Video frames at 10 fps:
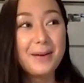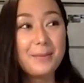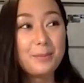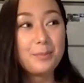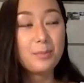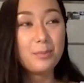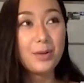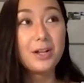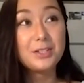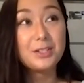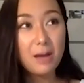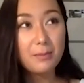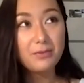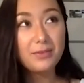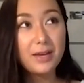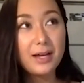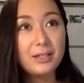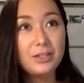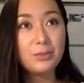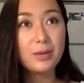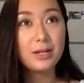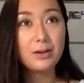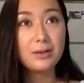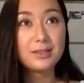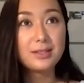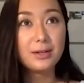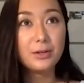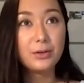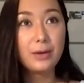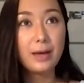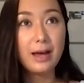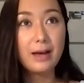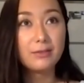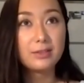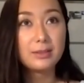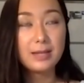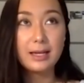But on top of that, you might also have